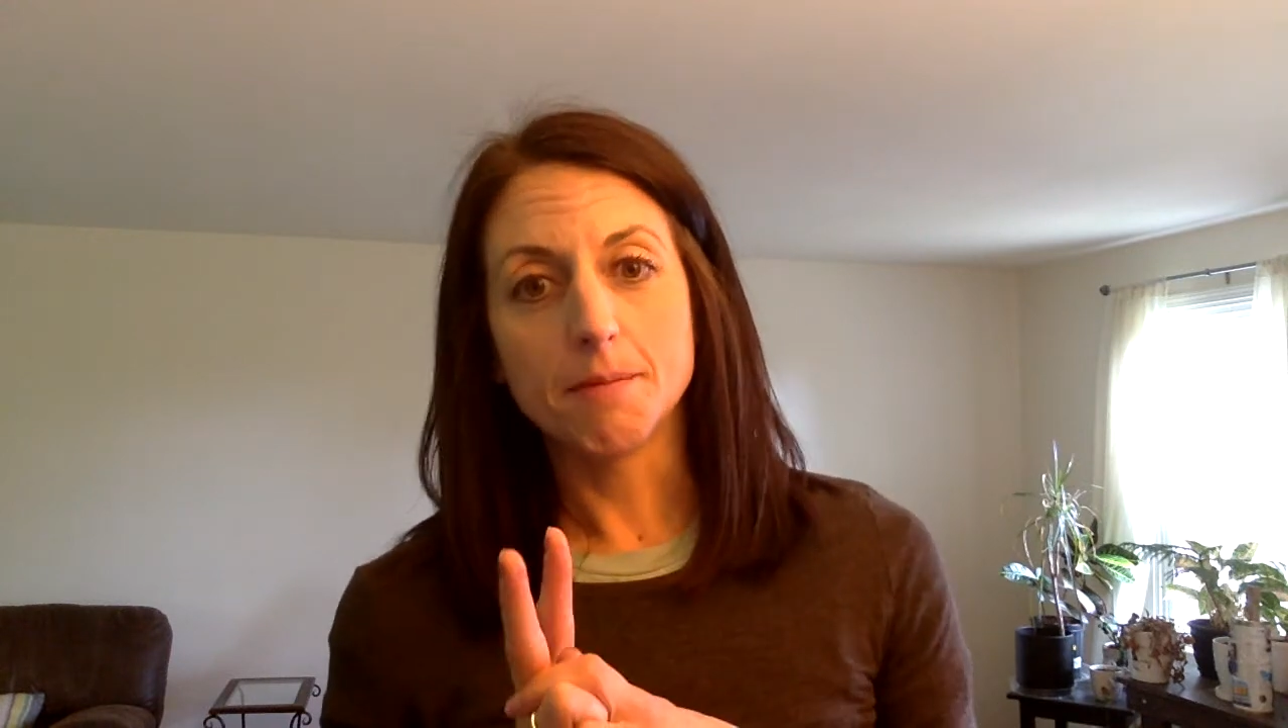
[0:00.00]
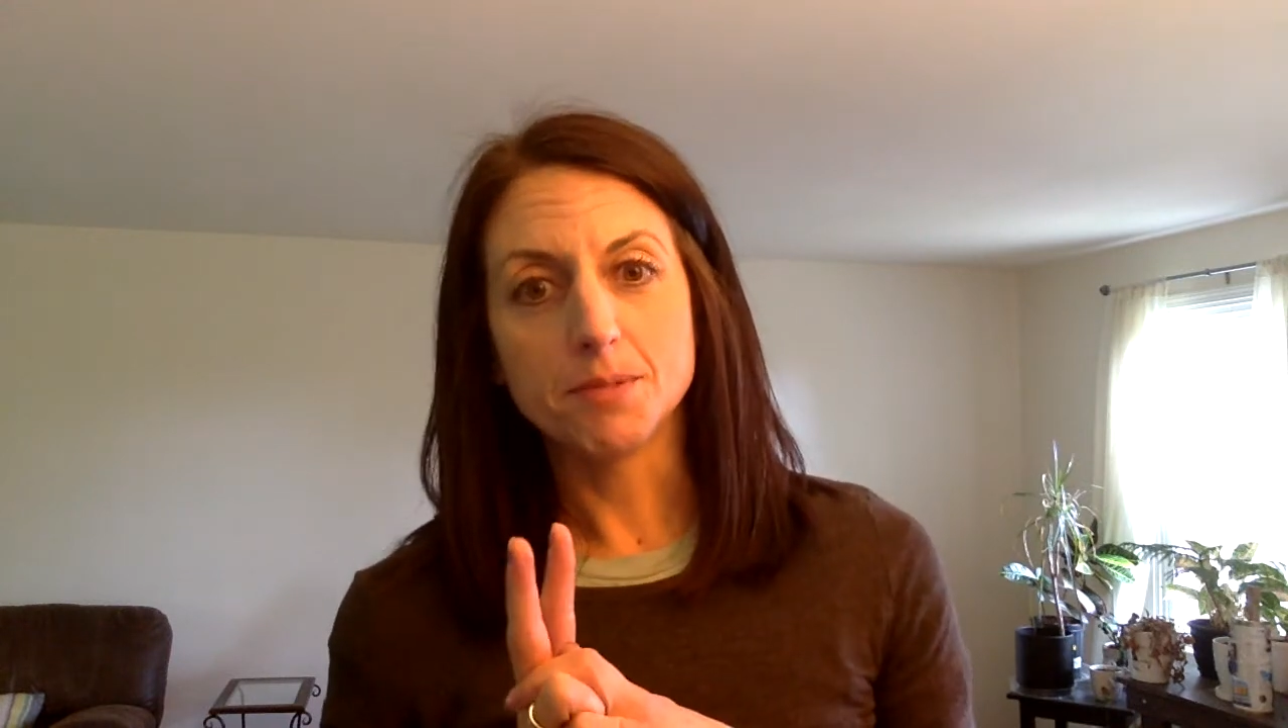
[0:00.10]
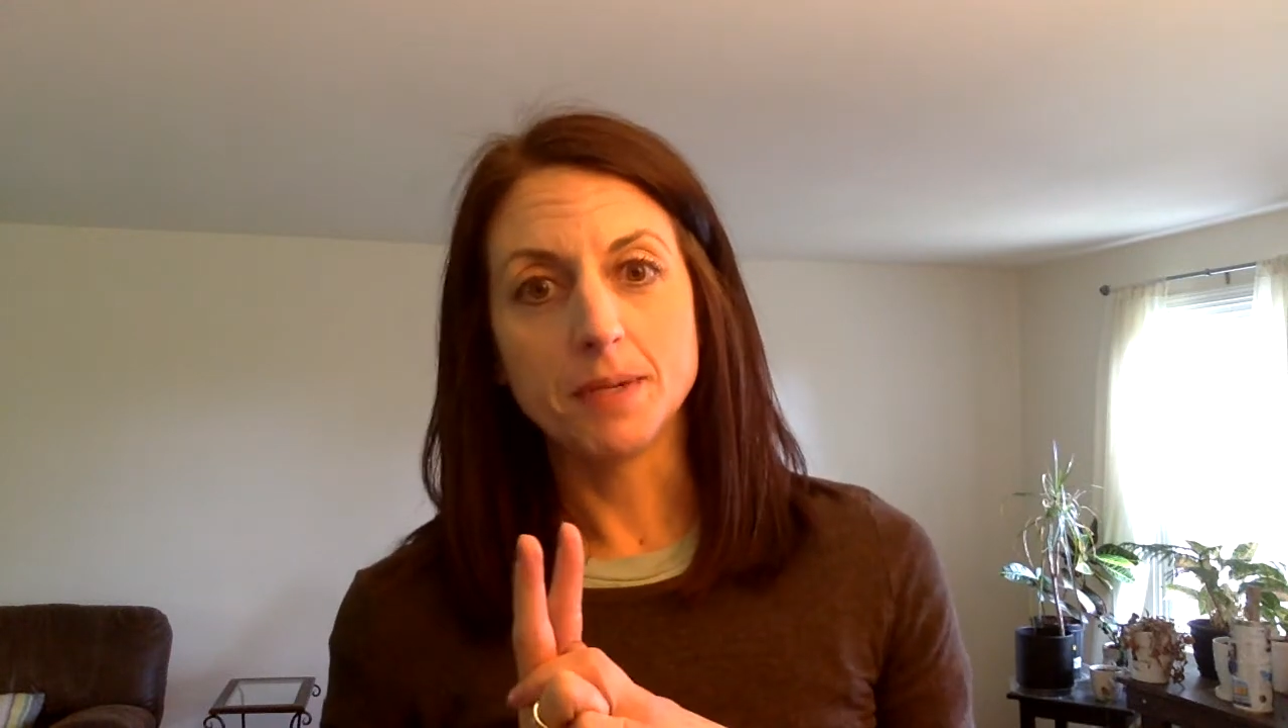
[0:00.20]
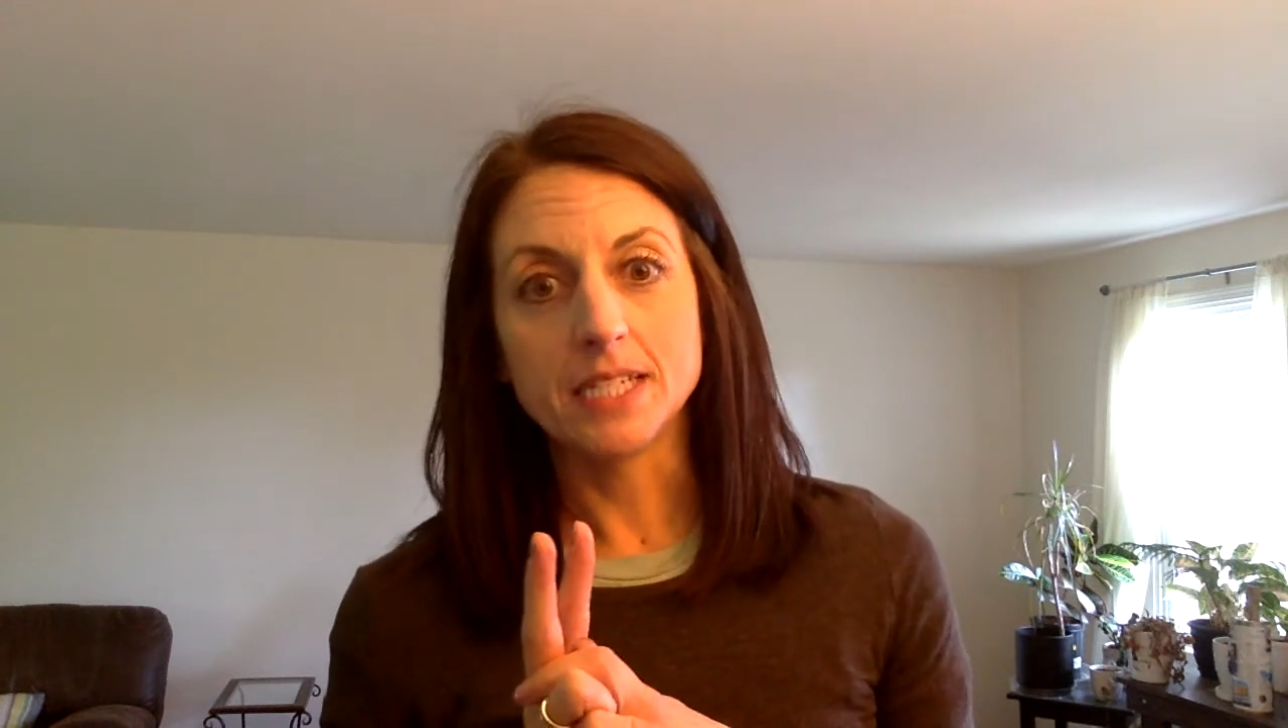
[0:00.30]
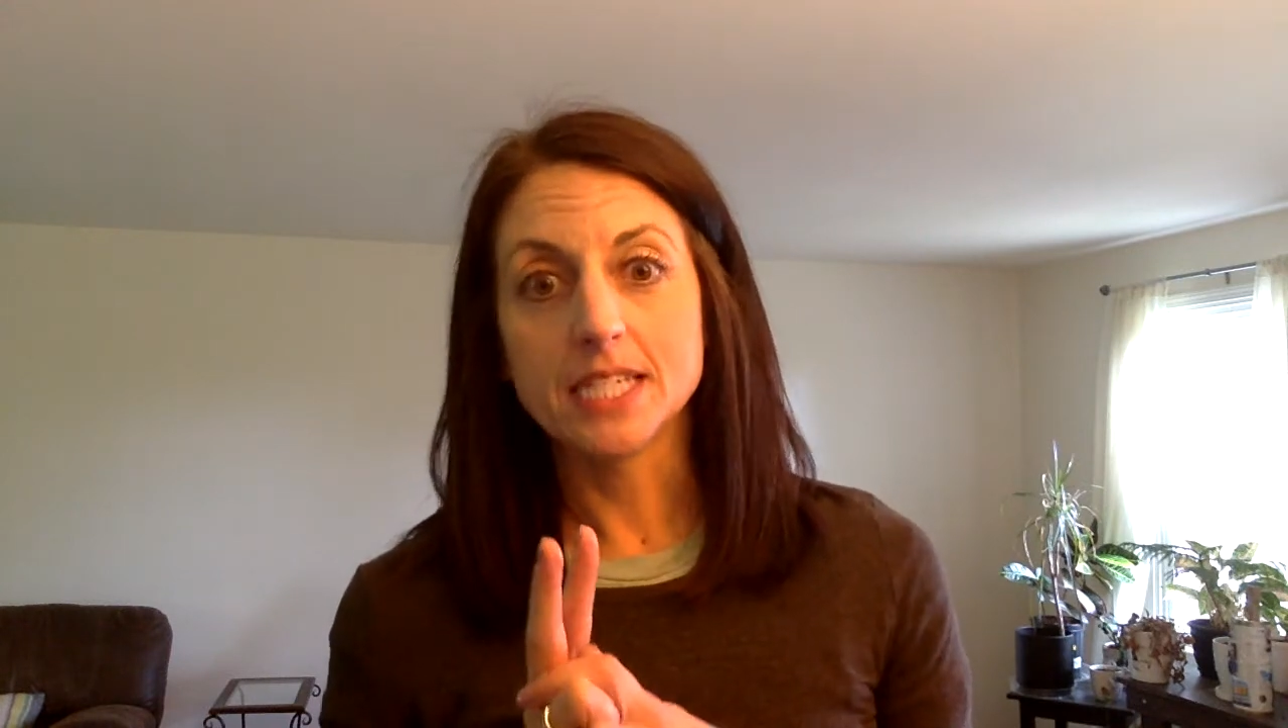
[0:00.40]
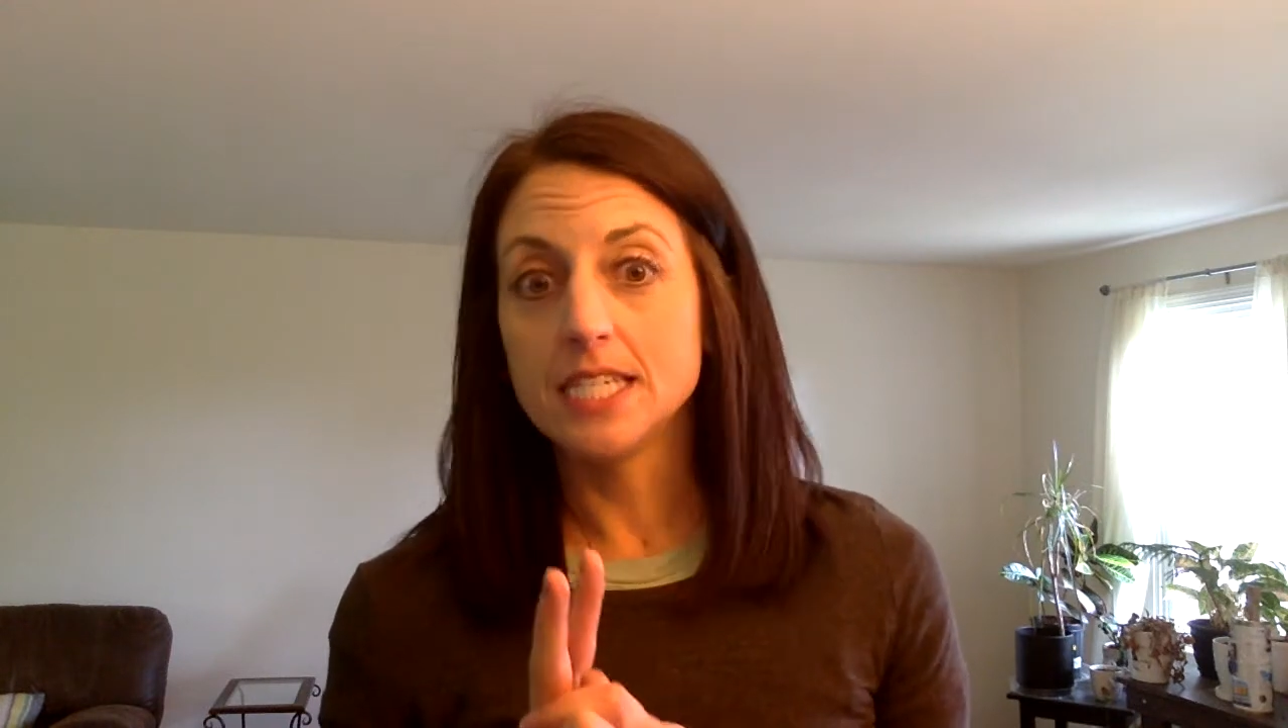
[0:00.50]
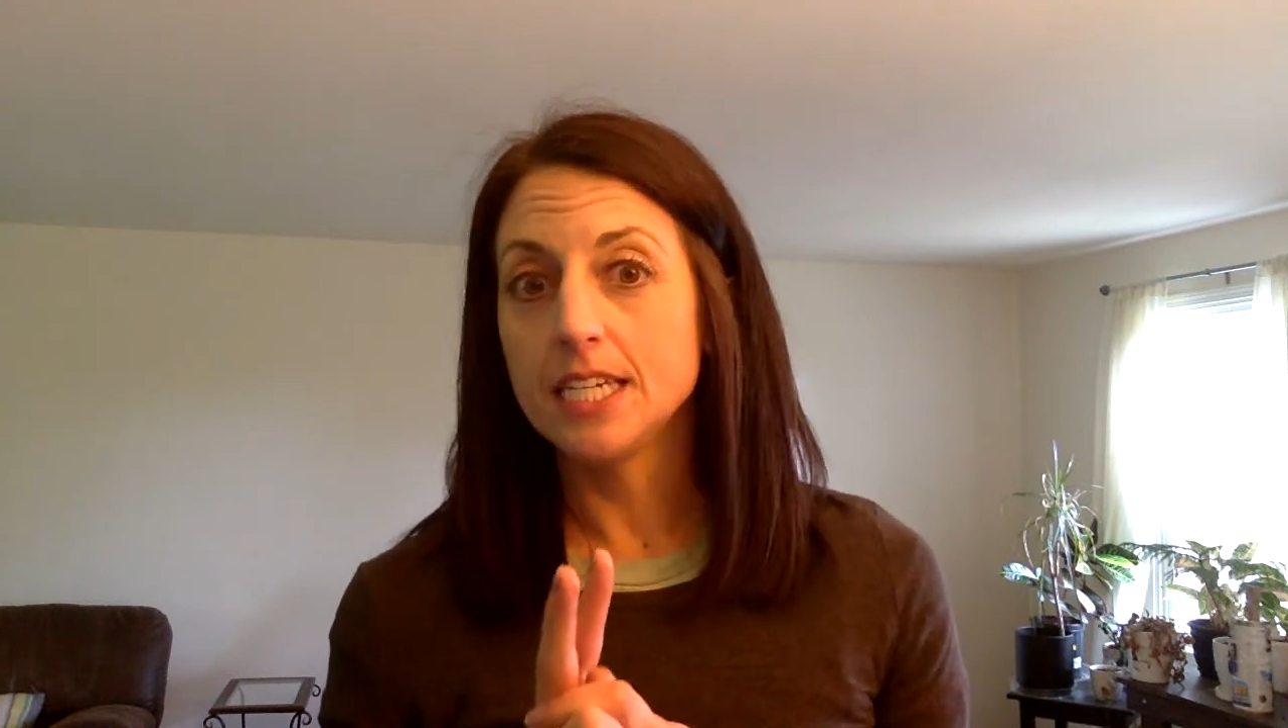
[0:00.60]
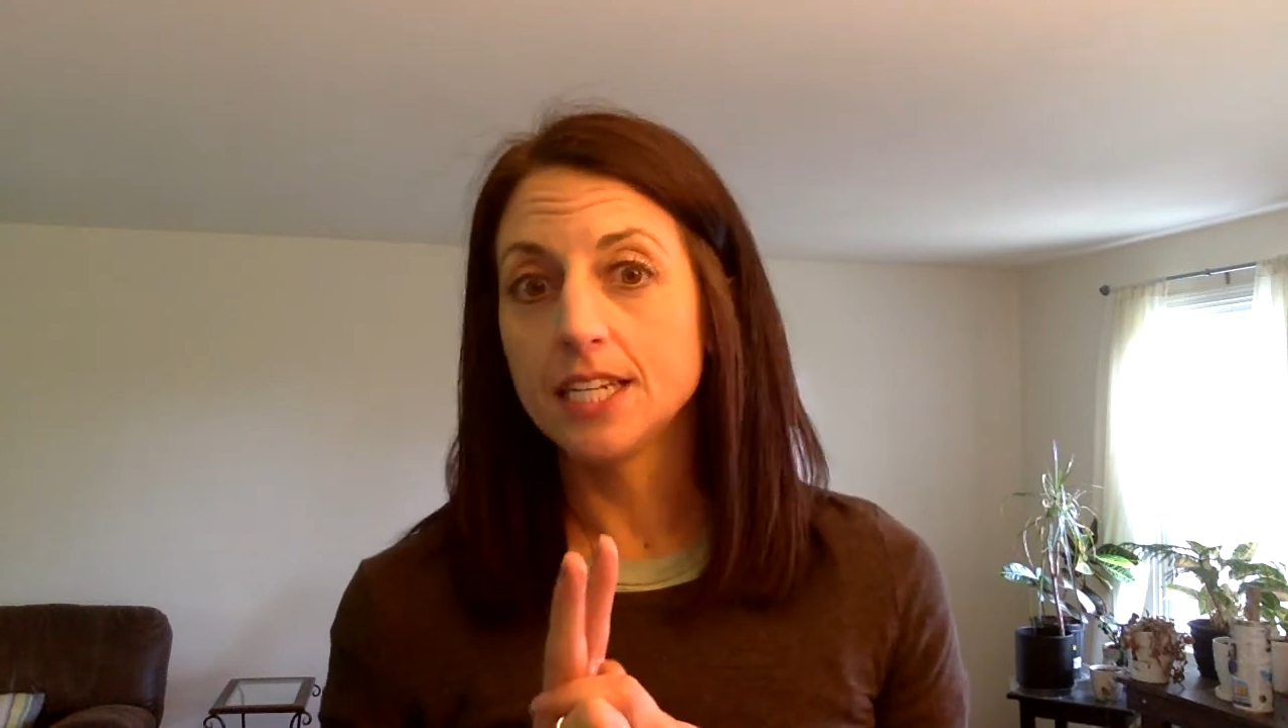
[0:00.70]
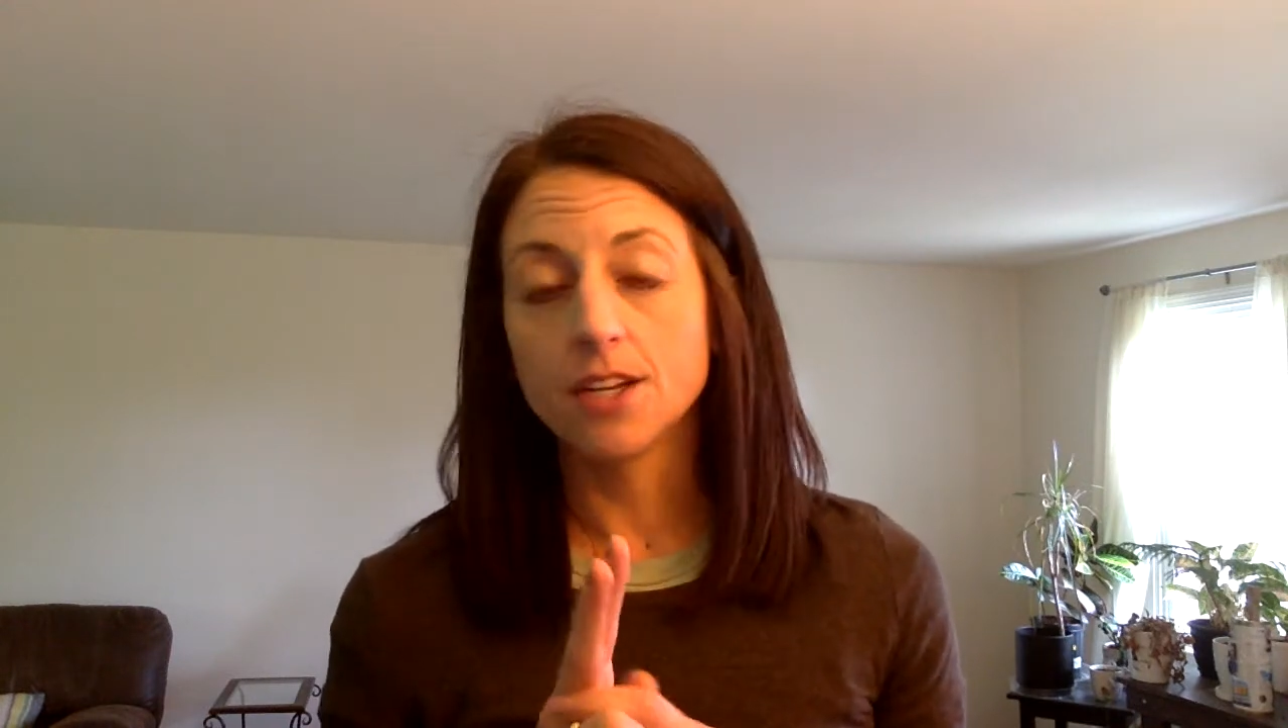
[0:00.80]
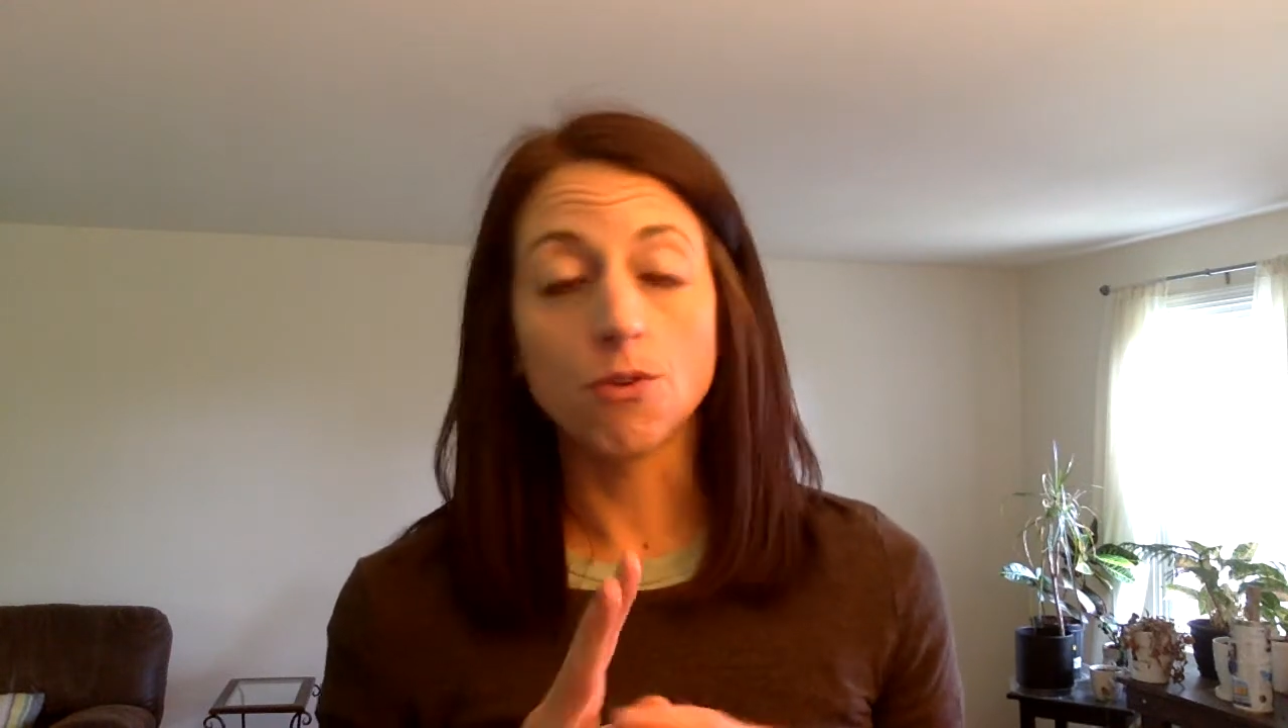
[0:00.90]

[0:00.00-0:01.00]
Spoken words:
spent seated